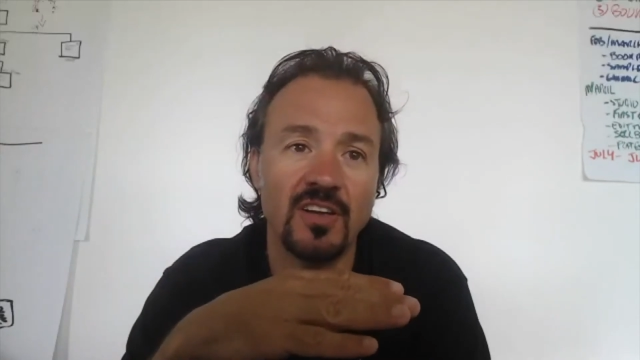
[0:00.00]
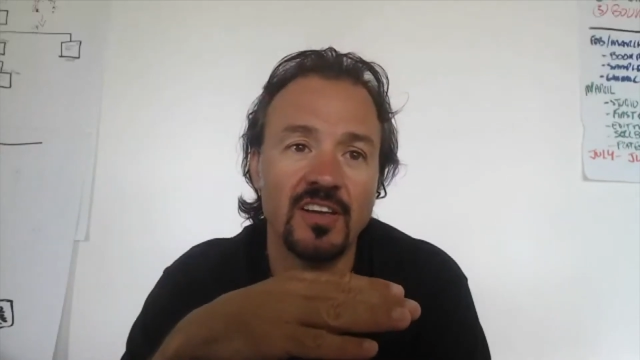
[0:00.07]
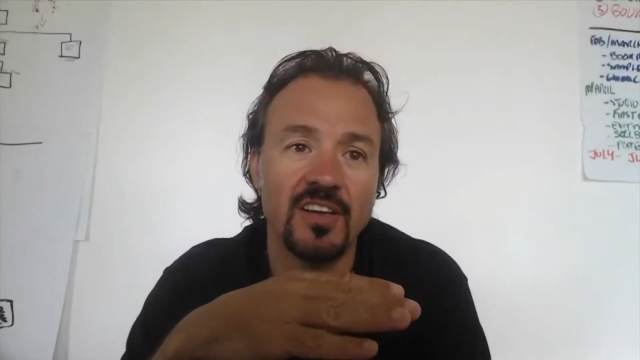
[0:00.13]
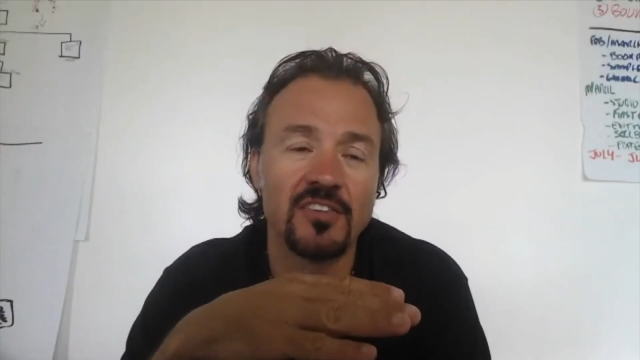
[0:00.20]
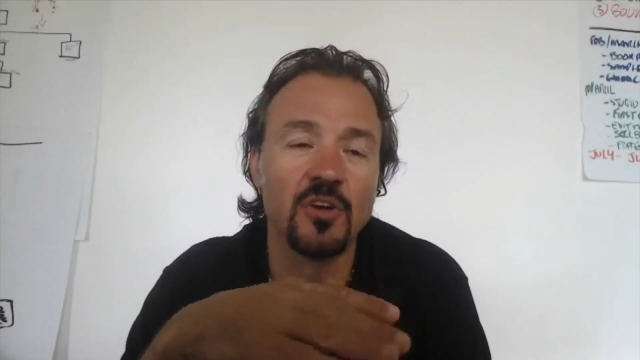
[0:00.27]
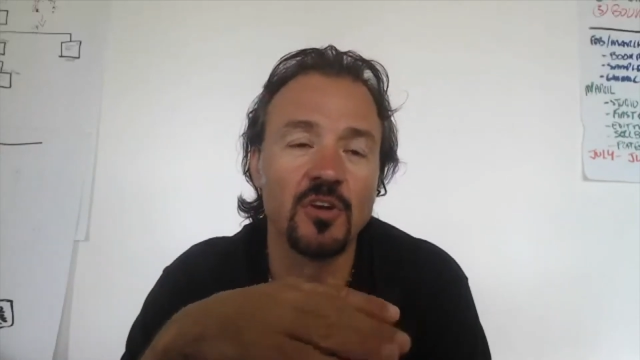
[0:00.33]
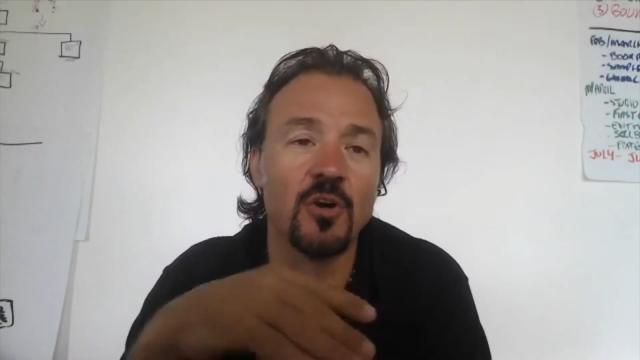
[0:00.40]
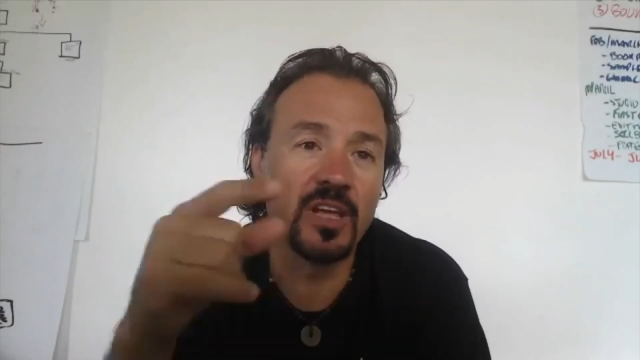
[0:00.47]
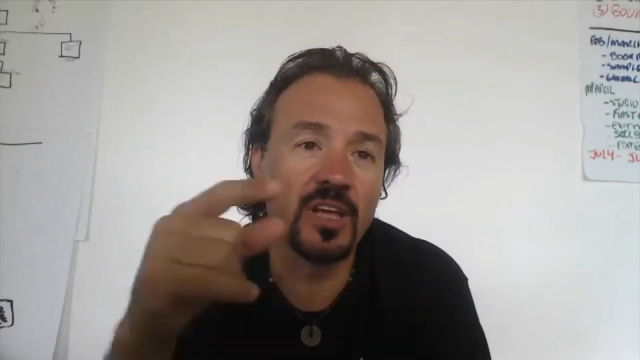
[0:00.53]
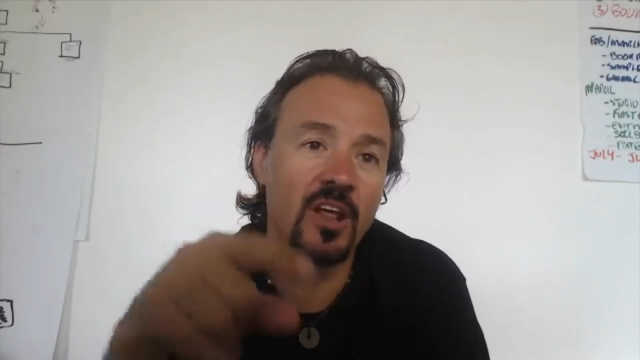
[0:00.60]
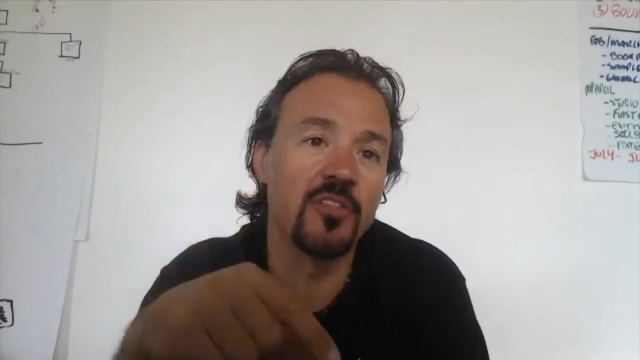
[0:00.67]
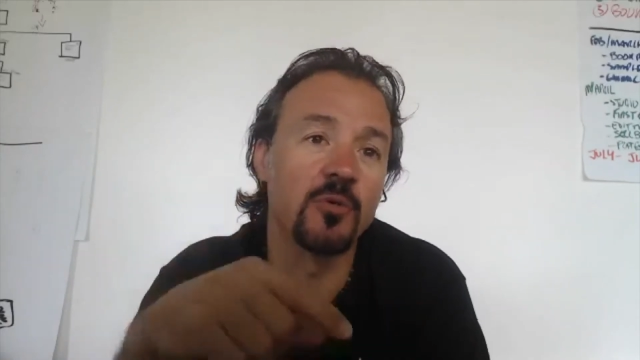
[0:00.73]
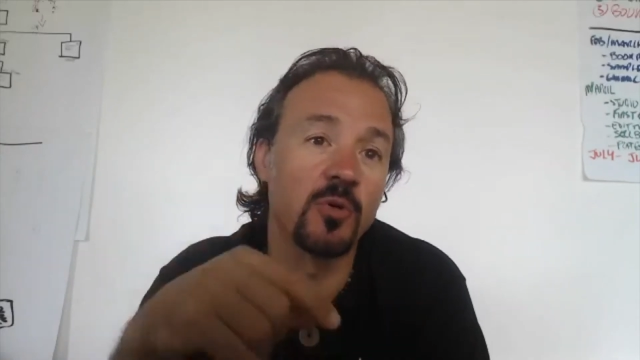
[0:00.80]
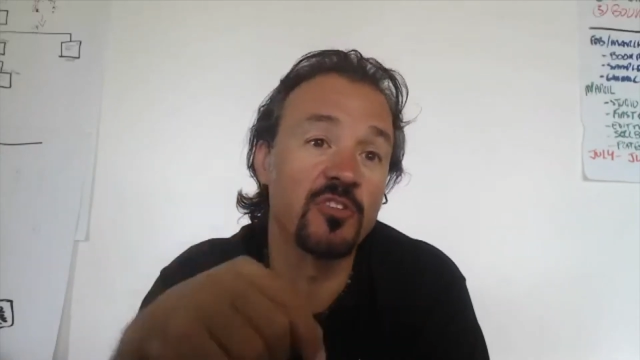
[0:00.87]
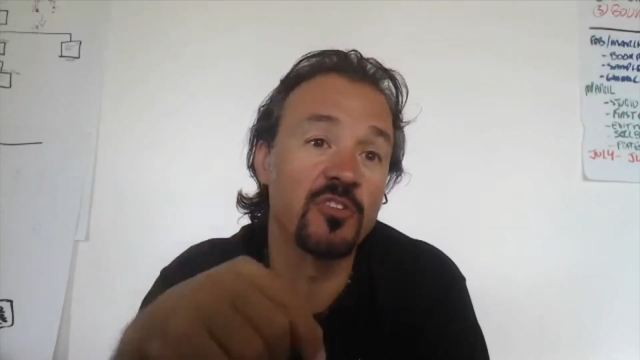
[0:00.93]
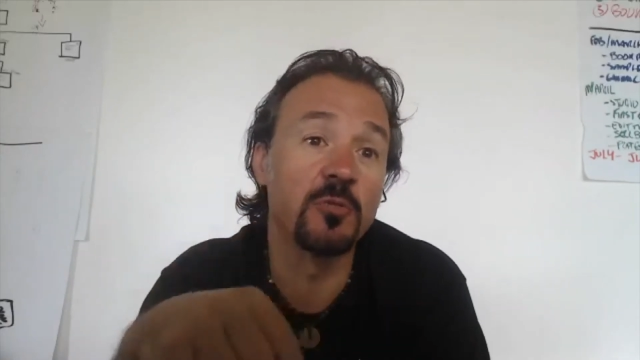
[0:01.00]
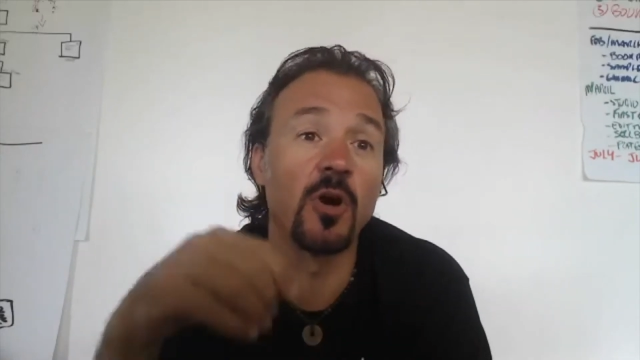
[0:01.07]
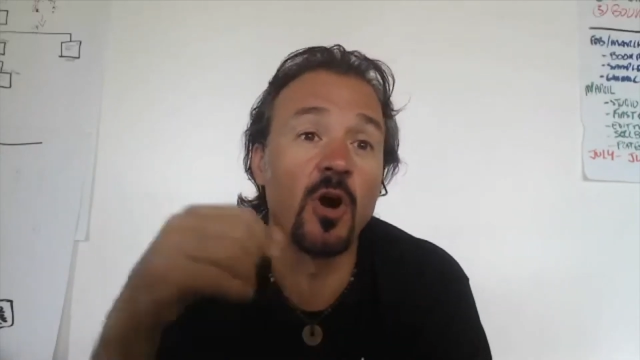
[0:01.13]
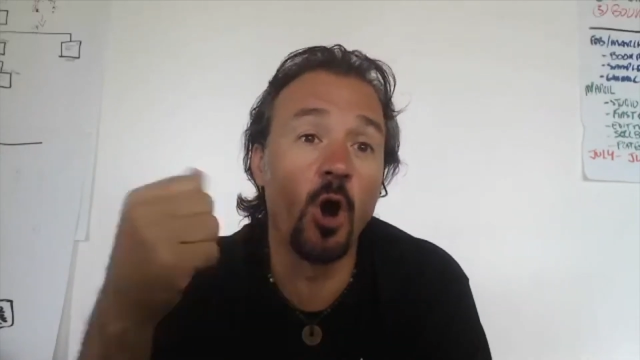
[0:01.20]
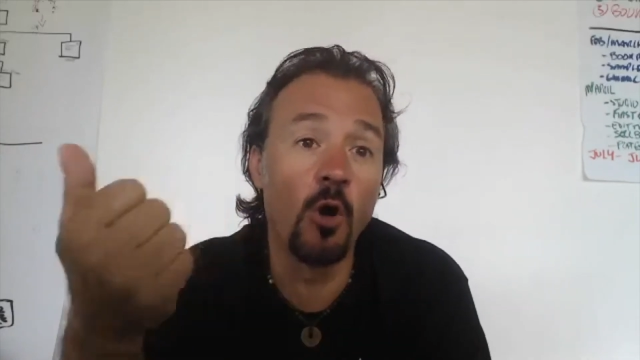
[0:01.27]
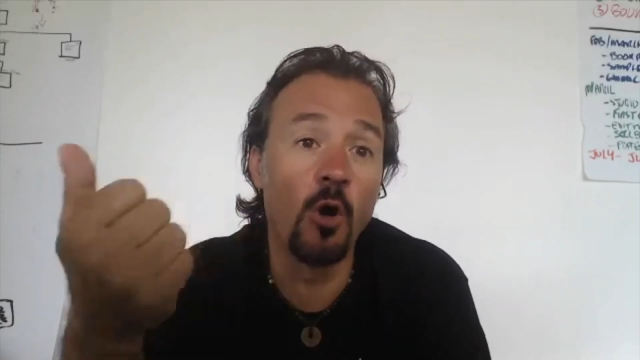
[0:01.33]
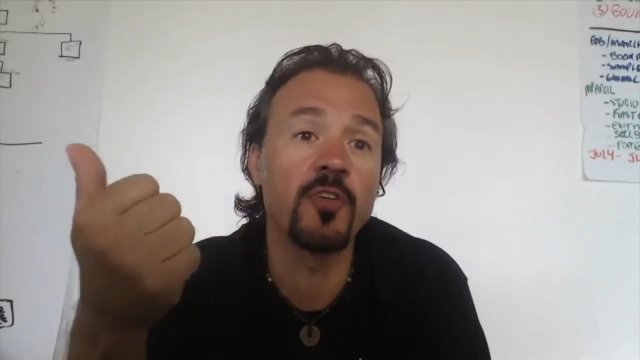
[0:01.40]
So in other words, we're
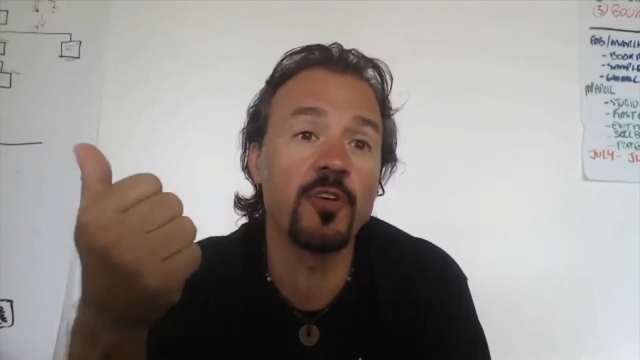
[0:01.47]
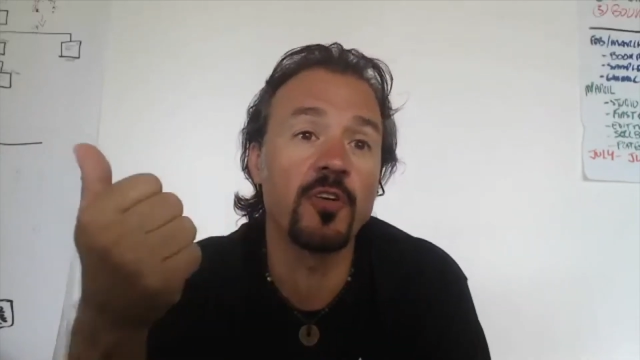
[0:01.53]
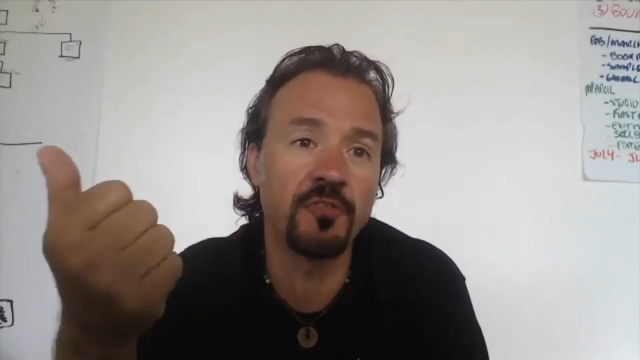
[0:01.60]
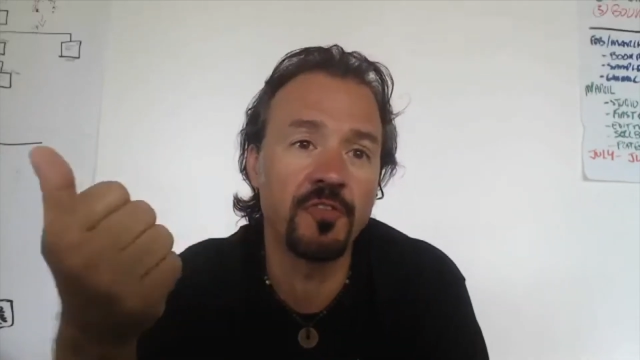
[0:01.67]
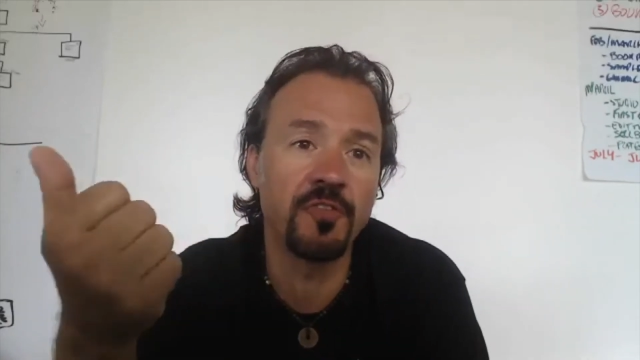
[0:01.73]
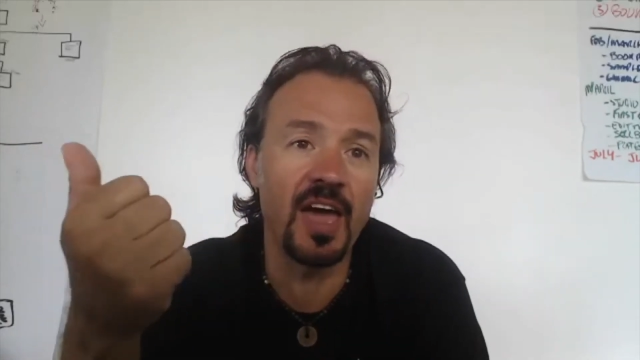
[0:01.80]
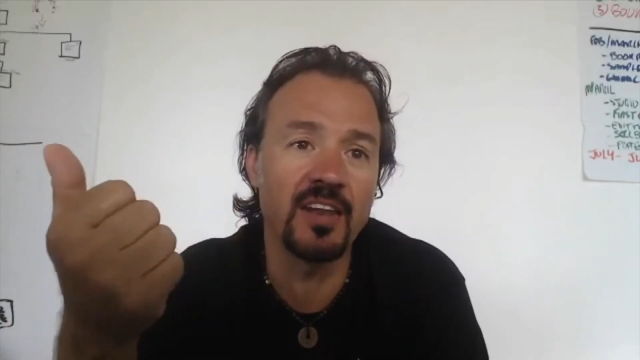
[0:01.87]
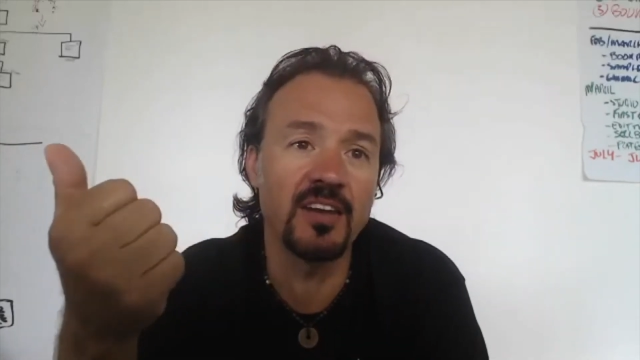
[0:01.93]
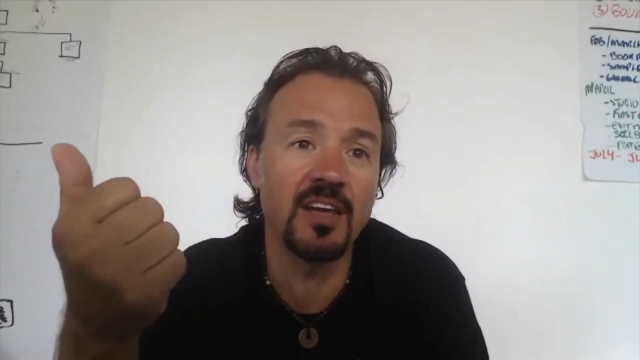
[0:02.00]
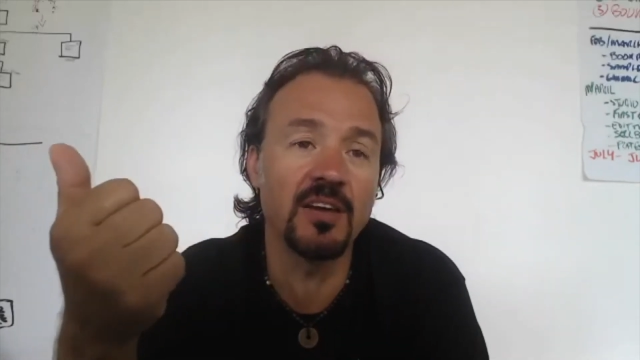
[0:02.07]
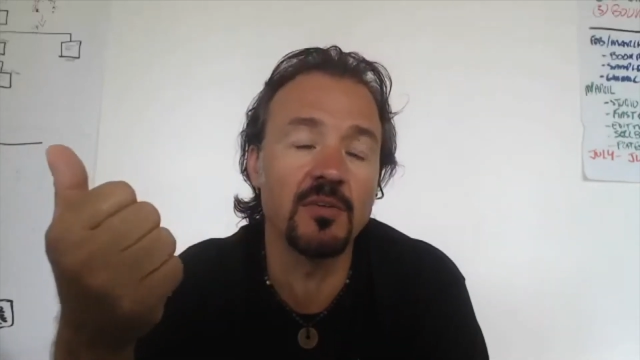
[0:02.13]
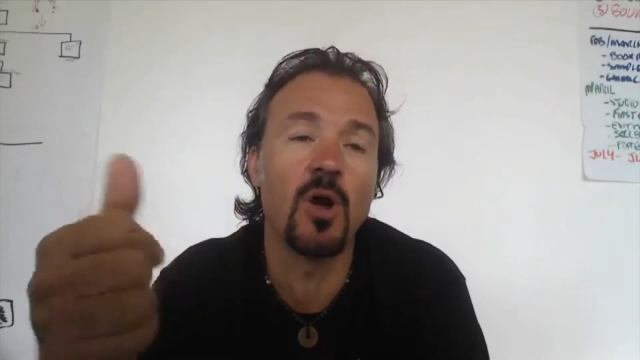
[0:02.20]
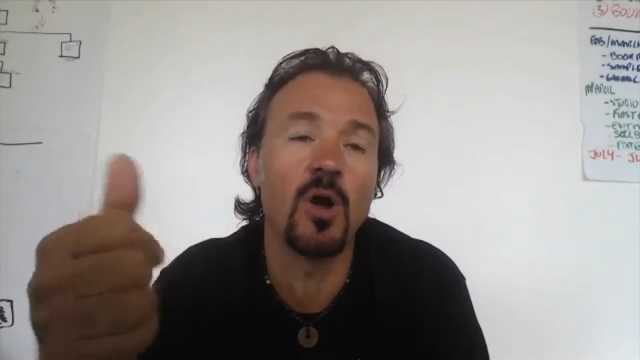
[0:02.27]
overfed,